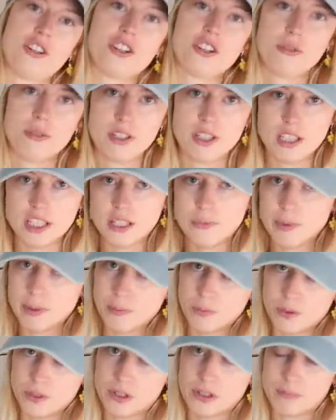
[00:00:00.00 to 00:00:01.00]
She was a little bit
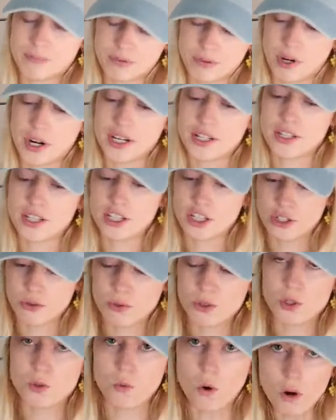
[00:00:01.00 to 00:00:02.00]
more pricey. She
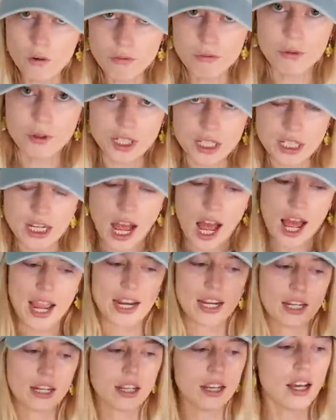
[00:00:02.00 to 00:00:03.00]
was
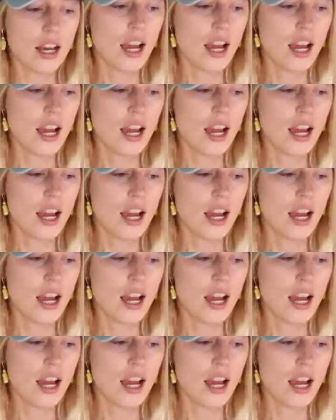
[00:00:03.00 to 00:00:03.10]
$12.49